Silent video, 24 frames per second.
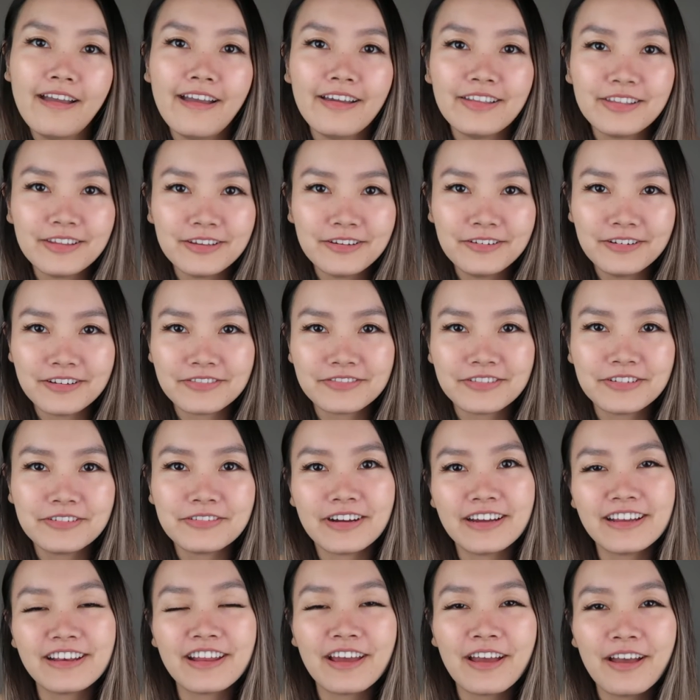Hello
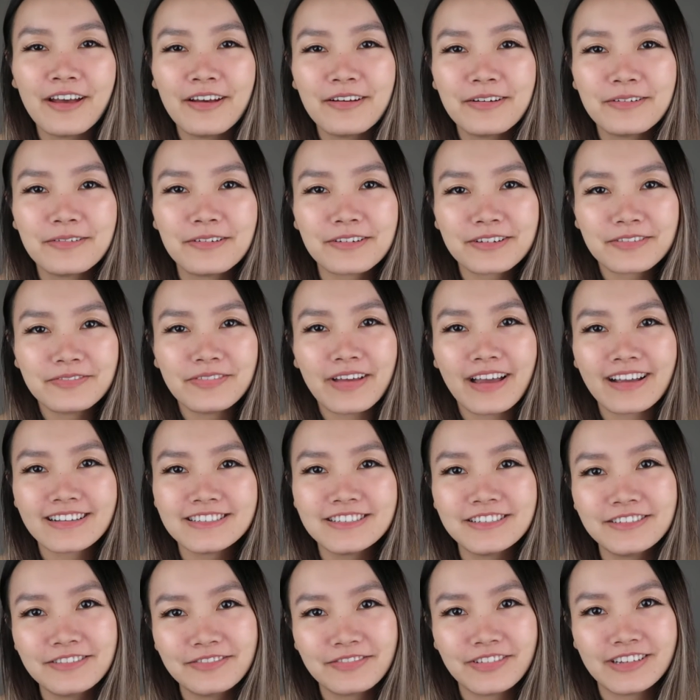everyone, welcome back
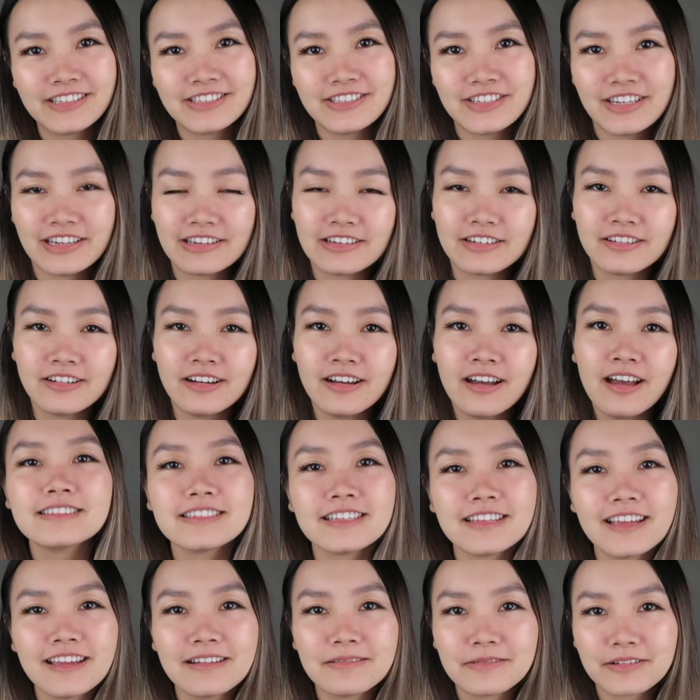to my channel.
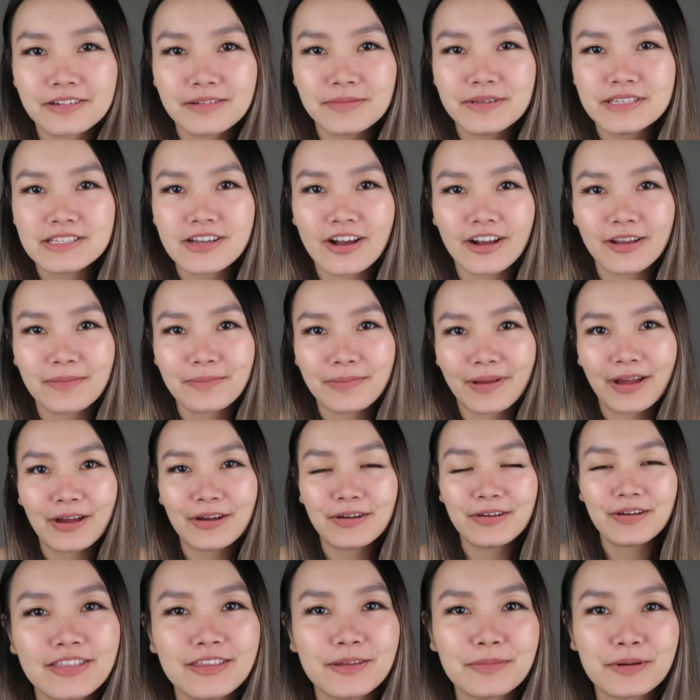Today we're gonna be talking
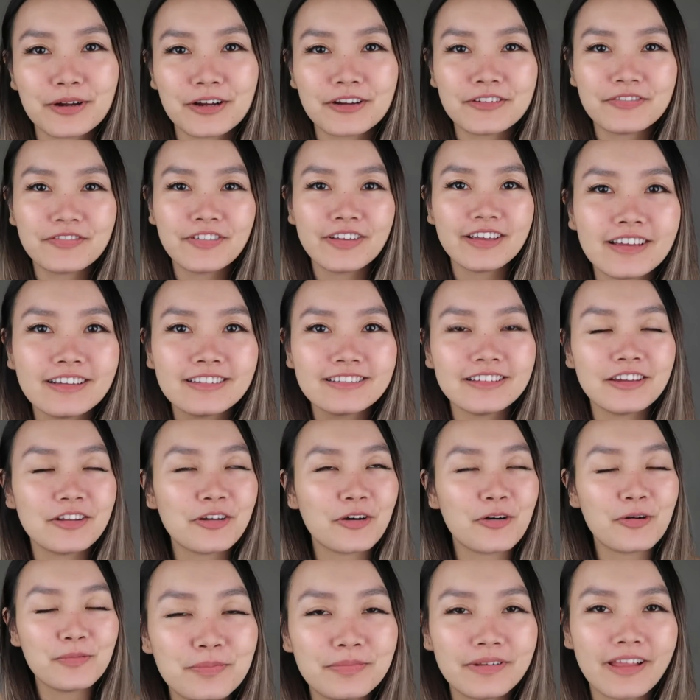about the perfect
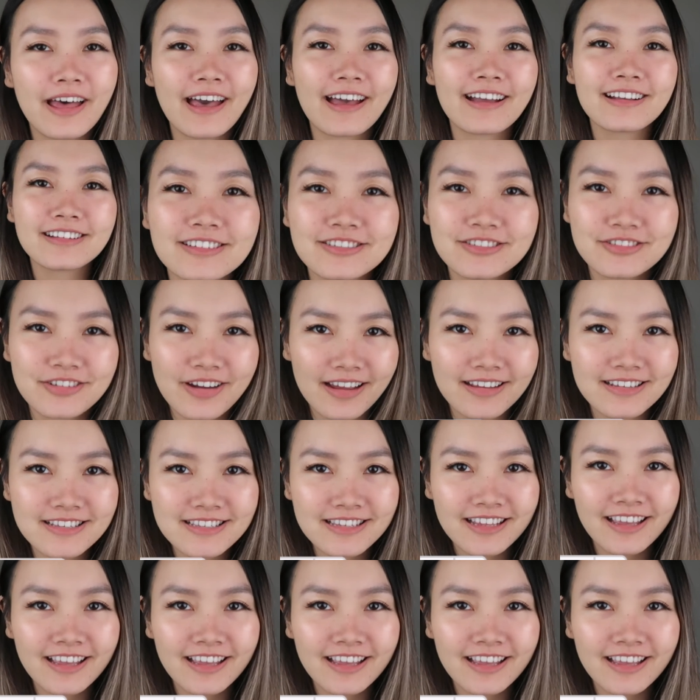little black dress.